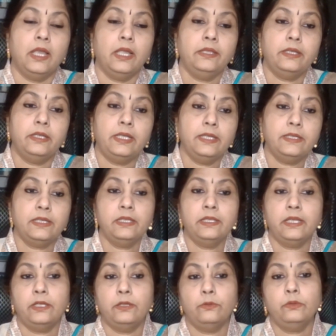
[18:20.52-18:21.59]
And the reason
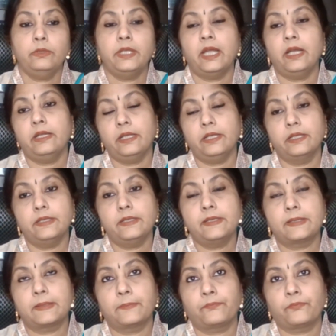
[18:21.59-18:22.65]
they do that
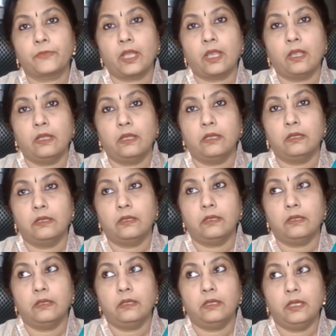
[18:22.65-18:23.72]
is
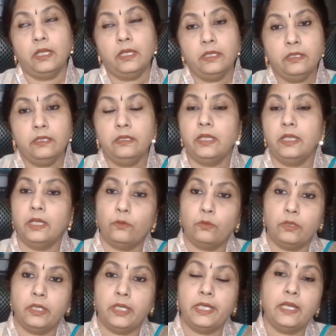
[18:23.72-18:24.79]
in the
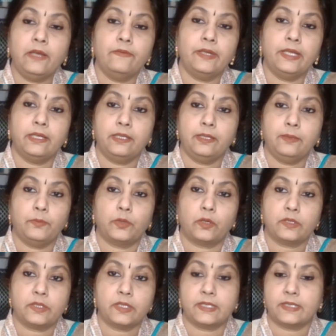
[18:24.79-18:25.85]
Kundalini awakening
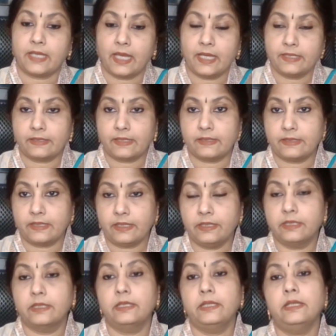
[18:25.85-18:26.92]
process, as I
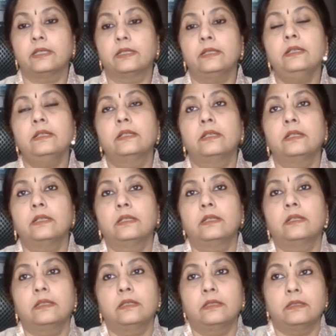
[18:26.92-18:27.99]
said earlier,
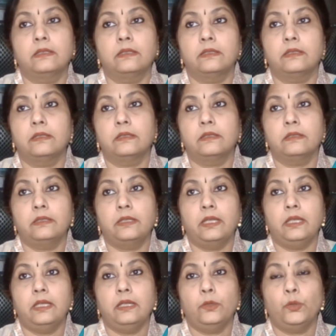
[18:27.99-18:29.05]

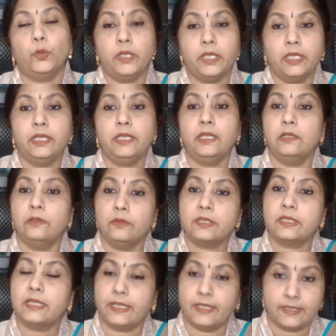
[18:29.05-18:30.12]
the Kundalini
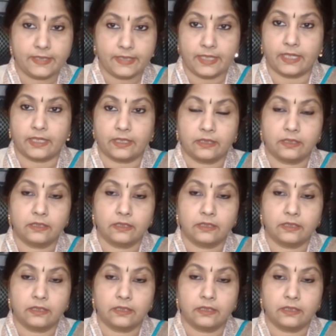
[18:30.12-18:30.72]
looks like a snake.